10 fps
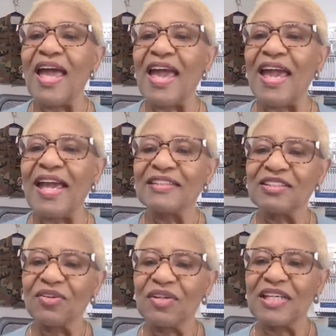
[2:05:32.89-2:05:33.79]
And
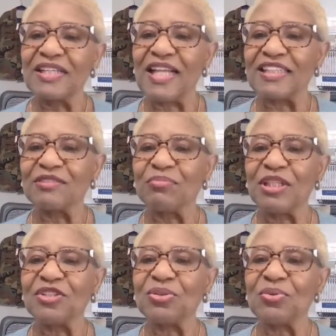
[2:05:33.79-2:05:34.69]
so that's
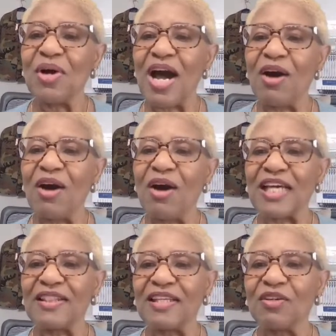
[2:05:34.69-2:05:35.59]
been 2 hours. I
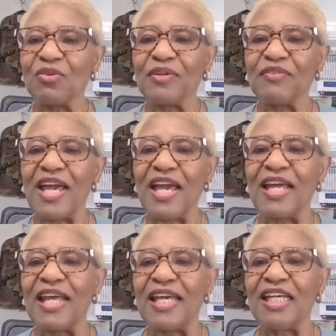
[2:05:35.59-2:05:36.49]
think we've had
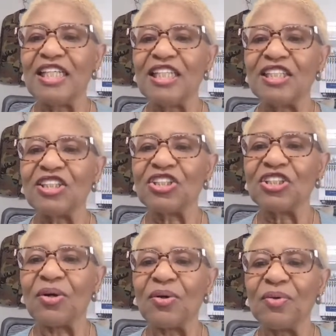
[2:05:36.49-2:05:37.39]
a good
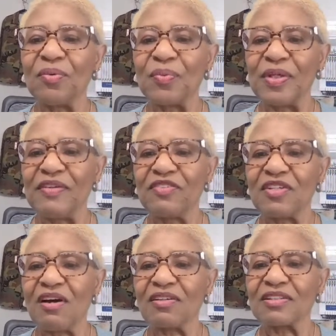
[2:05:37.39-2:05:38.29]
show. We've
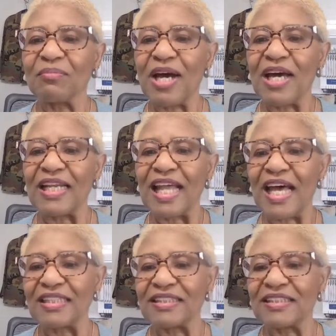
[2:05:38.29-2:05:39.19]
talked about a
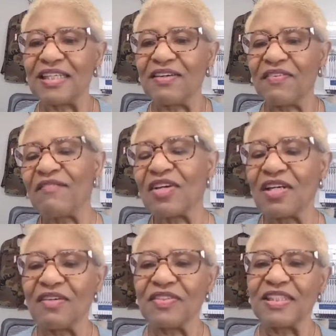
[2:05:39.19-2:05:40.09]
lot of stuff. I've
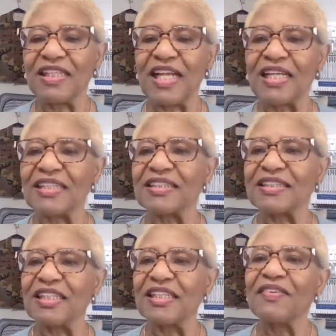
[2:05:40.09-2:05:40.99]
covered a lot of
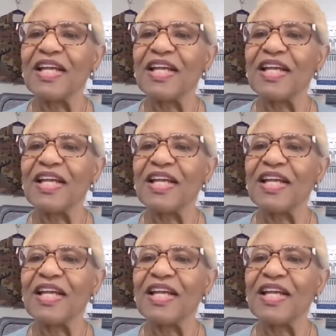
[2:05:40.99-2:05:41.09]
stuff.